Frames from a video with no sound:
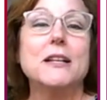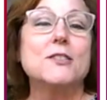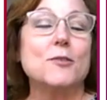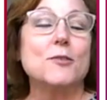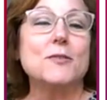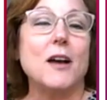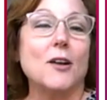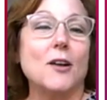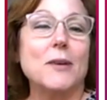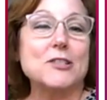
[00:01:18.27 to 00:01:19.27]
So,
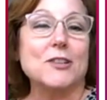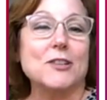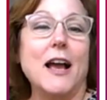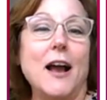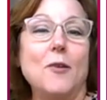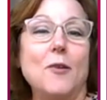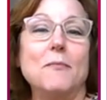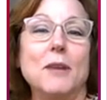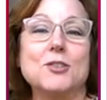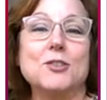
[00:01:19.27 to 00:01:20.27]
uh, question: How
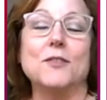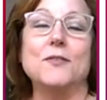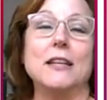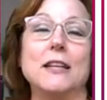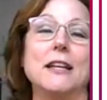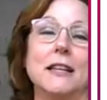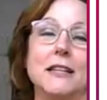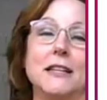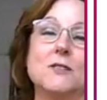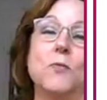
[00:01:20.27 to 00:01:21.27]
much of
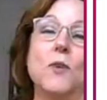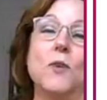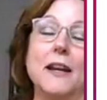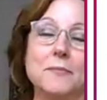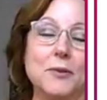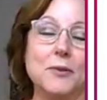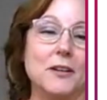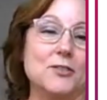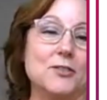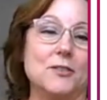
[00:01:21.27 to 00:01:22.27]
Italy's wine
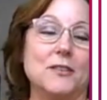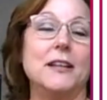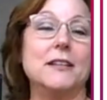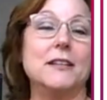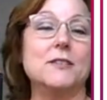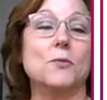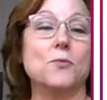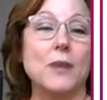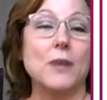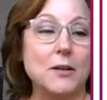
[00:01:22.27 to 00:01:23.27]
production is
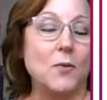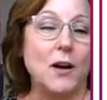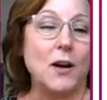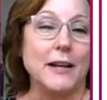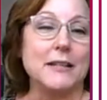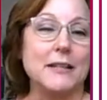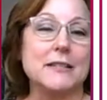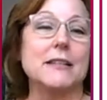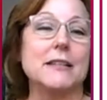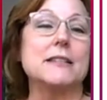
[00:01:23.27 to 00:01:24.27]
red wine?
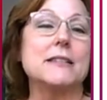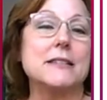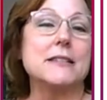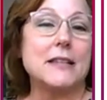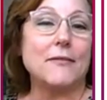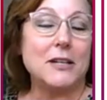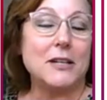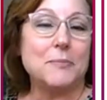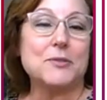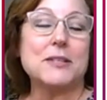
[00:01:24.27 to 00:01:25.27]
Is it
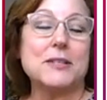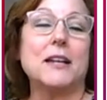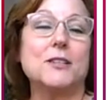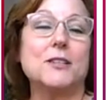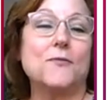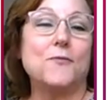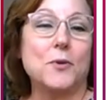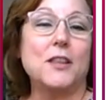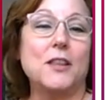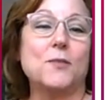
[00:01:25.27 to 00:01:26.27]
70%,
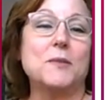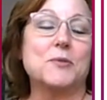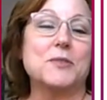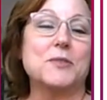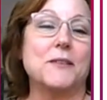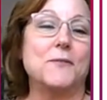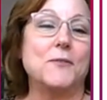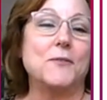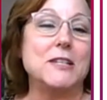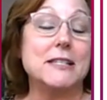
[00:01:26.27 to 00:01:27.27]
43%,
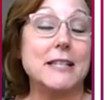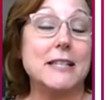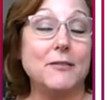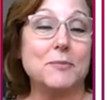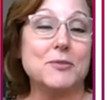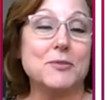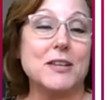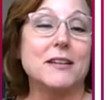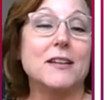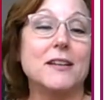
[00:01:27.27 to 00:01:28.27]

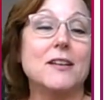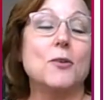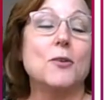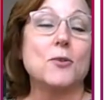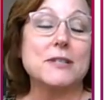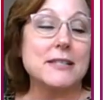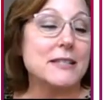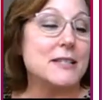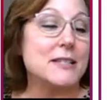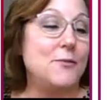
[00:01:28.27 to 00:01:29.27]
57%, or
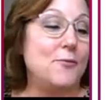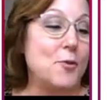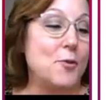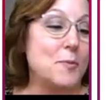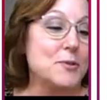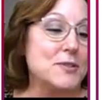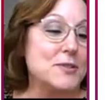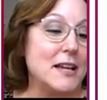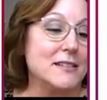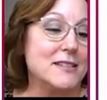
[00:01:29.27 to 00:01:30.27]

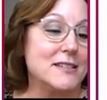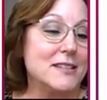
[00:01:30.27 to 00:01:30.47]
64%?